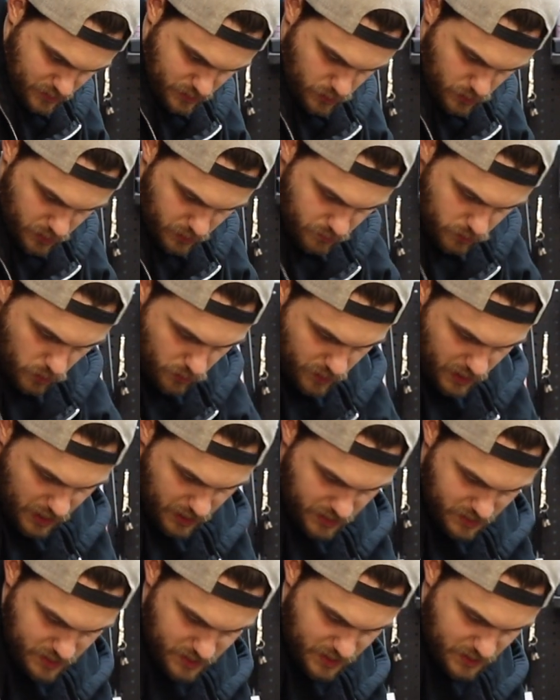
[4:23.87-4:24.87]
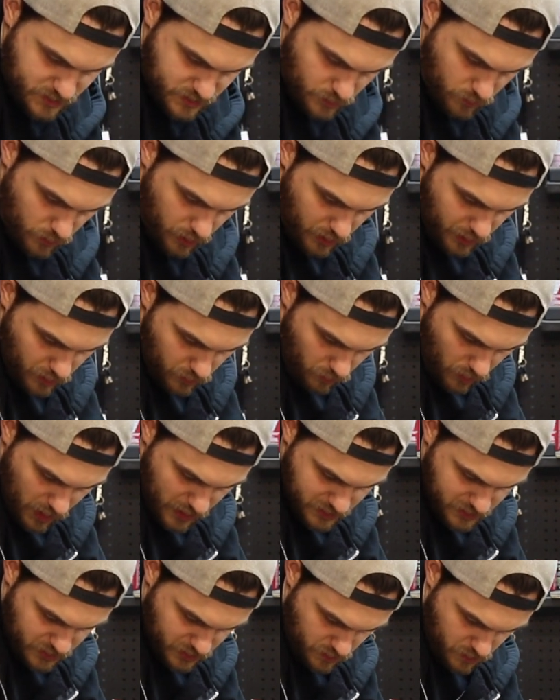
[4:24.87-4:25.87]
you can move it how you need to or how you
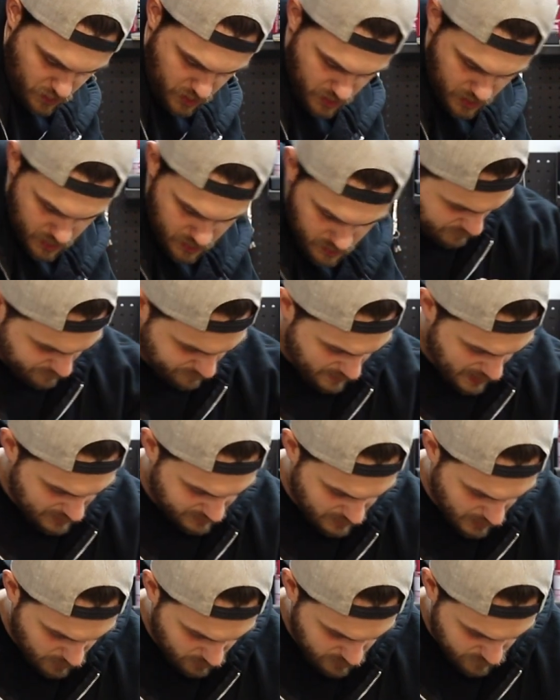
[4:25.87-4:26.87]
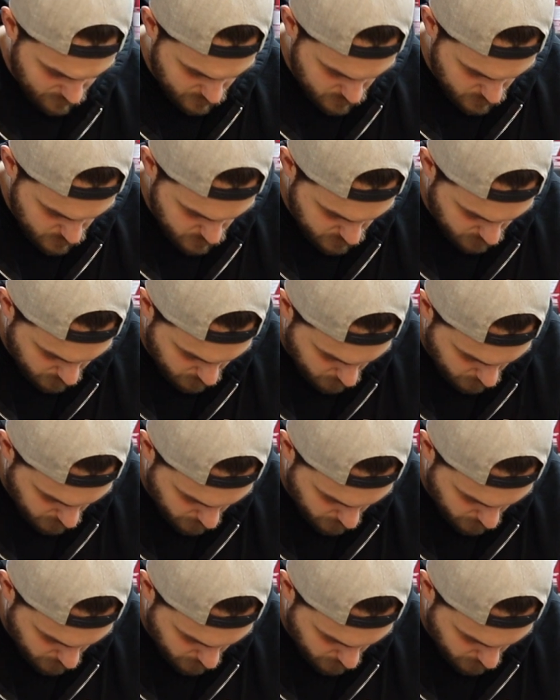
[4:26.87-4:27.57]
want to. In fact, I'll even use a little